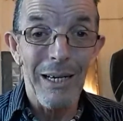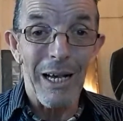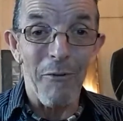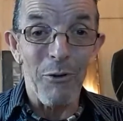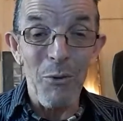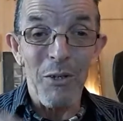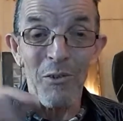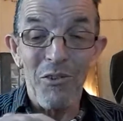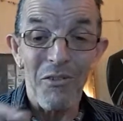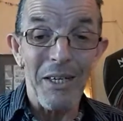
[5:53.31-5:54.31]
if you
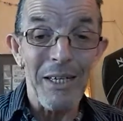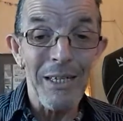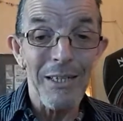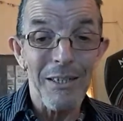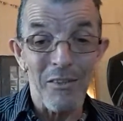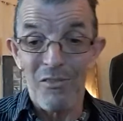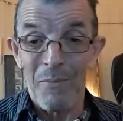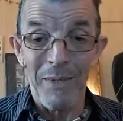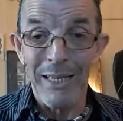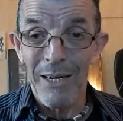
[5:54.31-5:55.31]
can see the
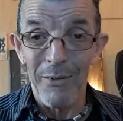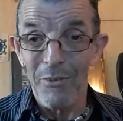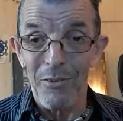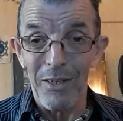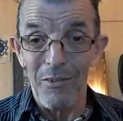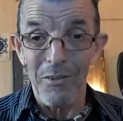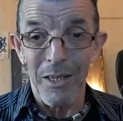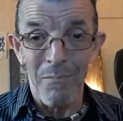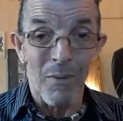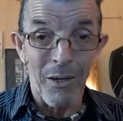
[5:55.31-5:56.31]
similarities
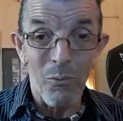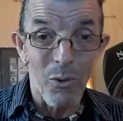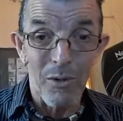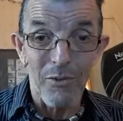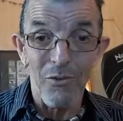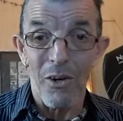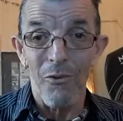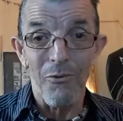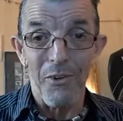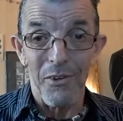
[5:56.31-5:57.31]
in my words
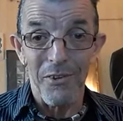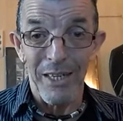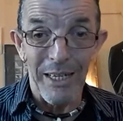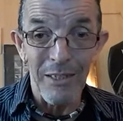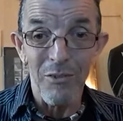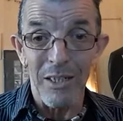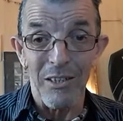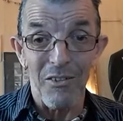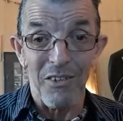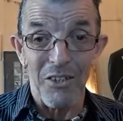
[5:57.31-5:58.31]
of the things and
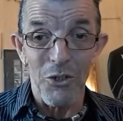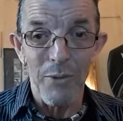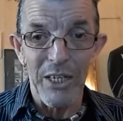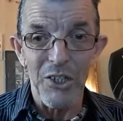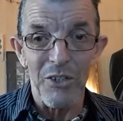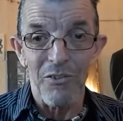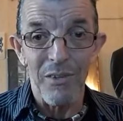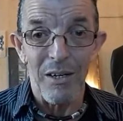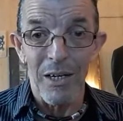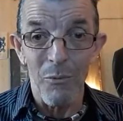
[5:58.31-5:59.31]
the situations
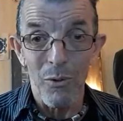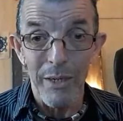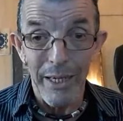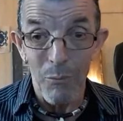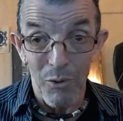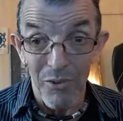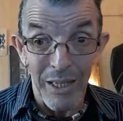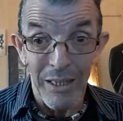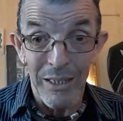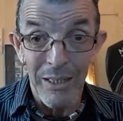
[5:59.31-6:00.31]
that I was
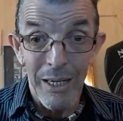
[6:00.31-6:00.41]
in,